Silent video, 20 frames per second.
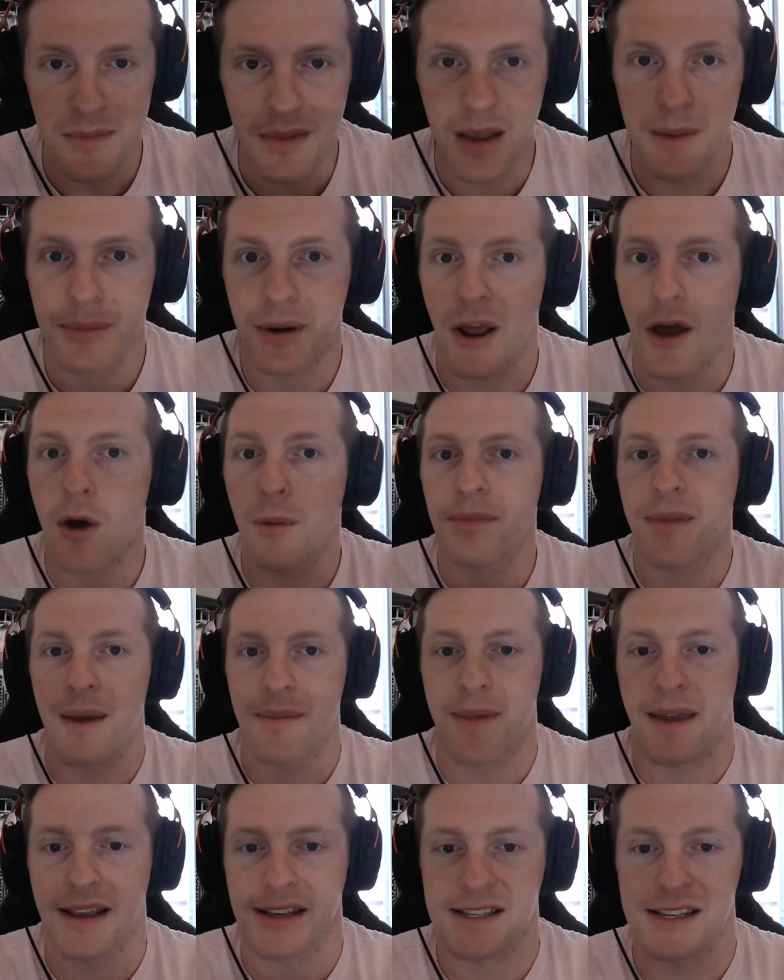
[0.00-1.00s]
But I hope that
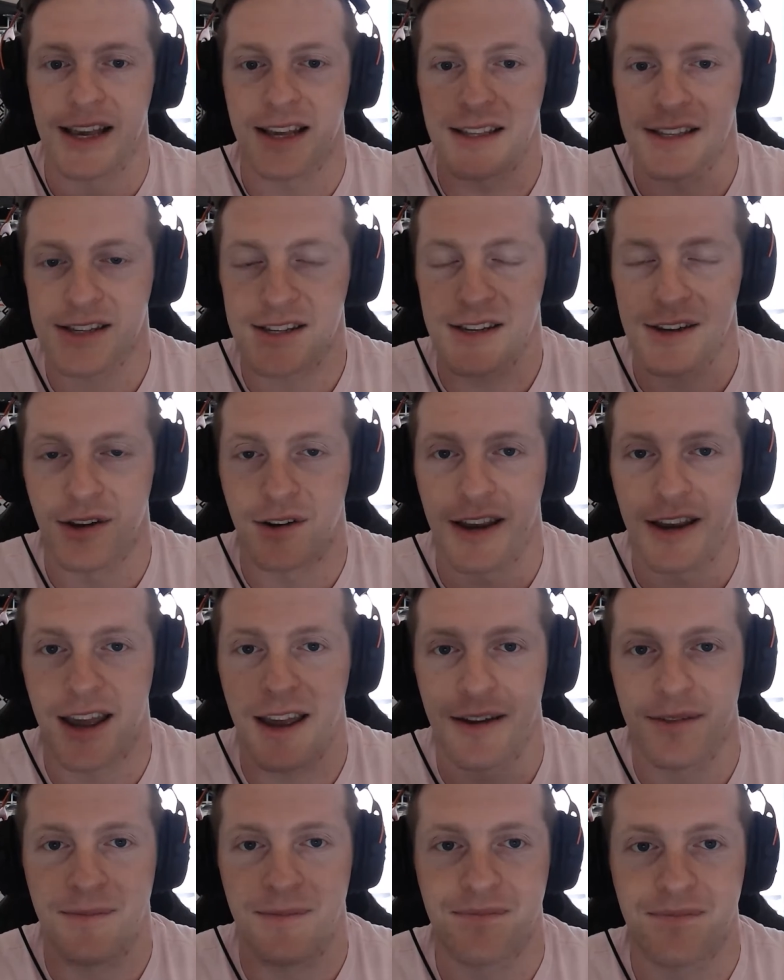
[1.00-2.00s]
makes sense,
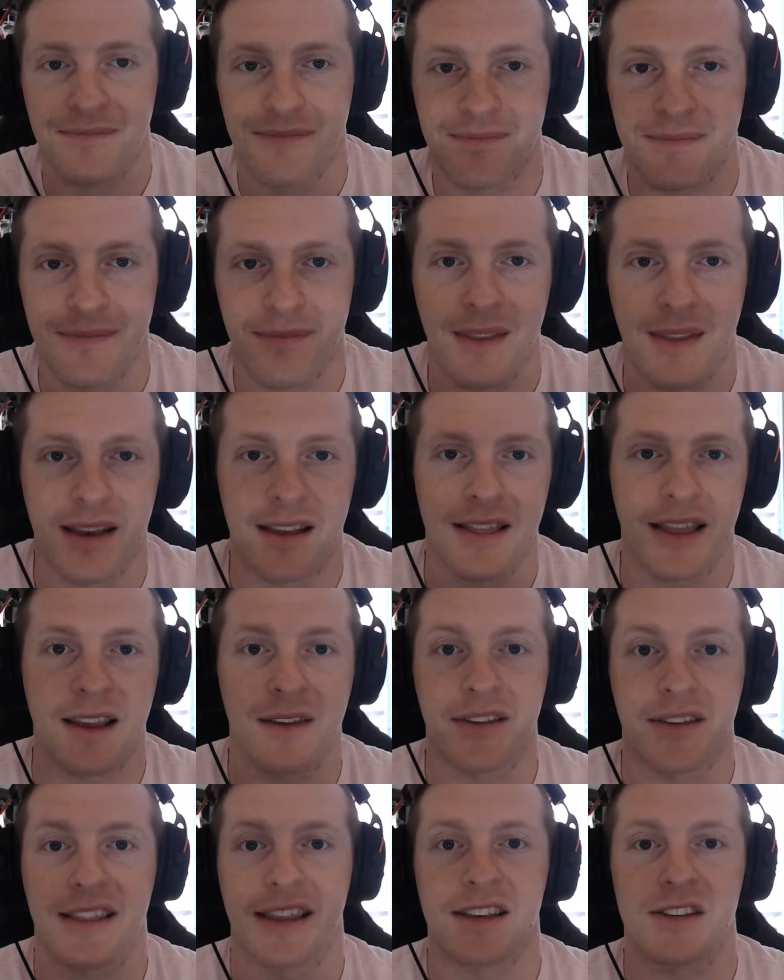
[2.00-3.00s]
okay? Think of
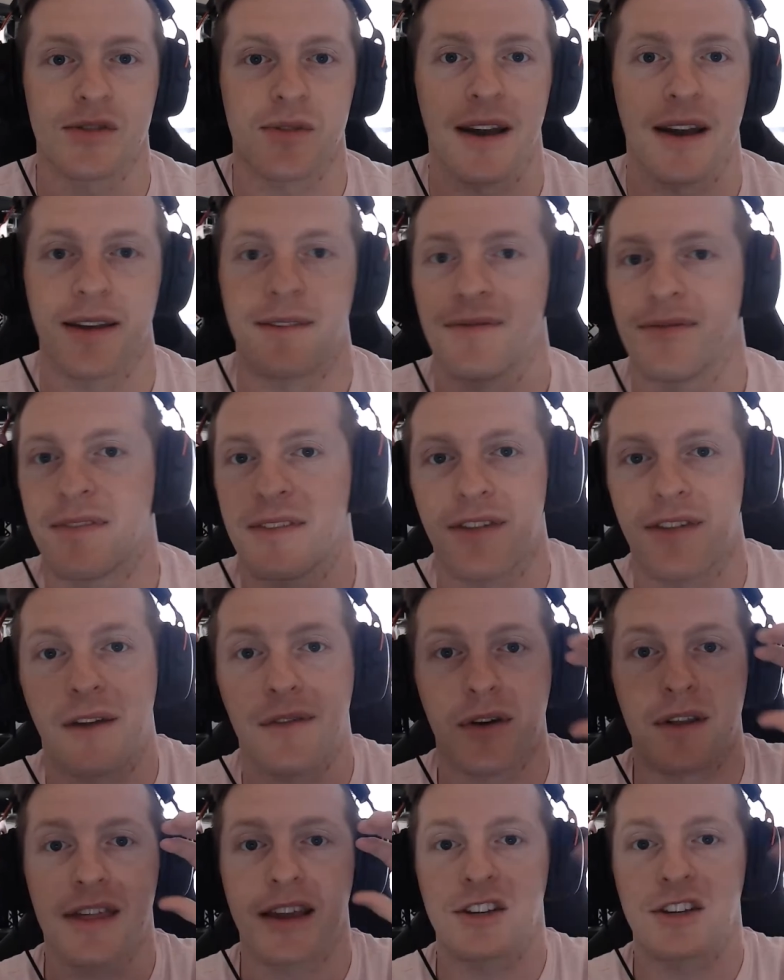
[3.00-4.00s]
it this way. If
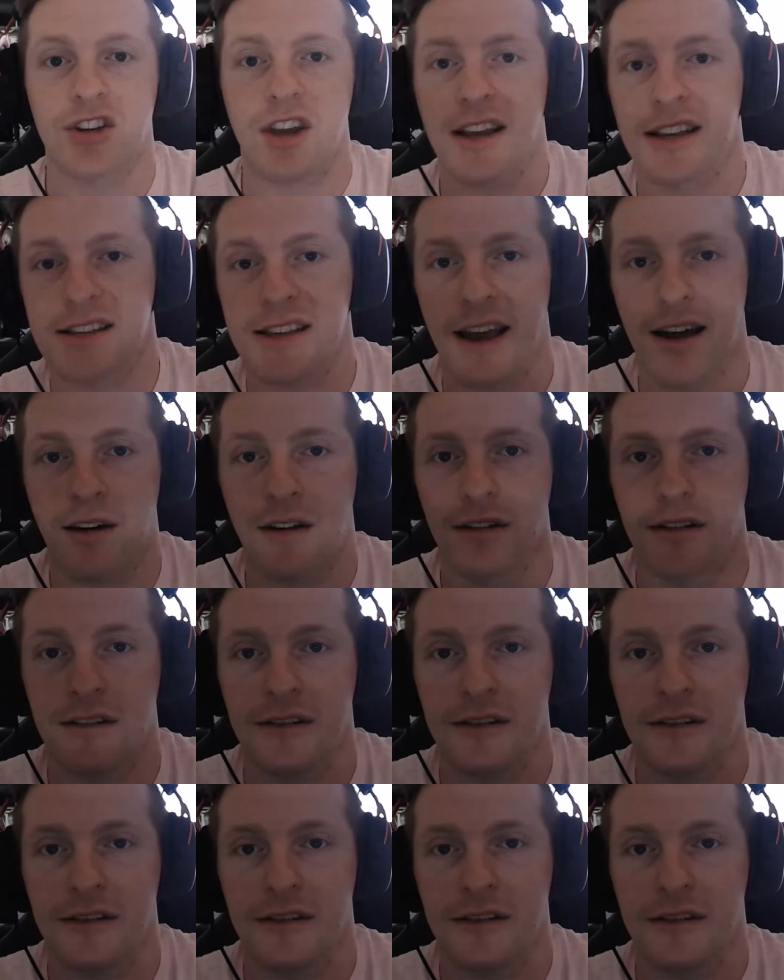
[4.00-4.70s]
everything checks out,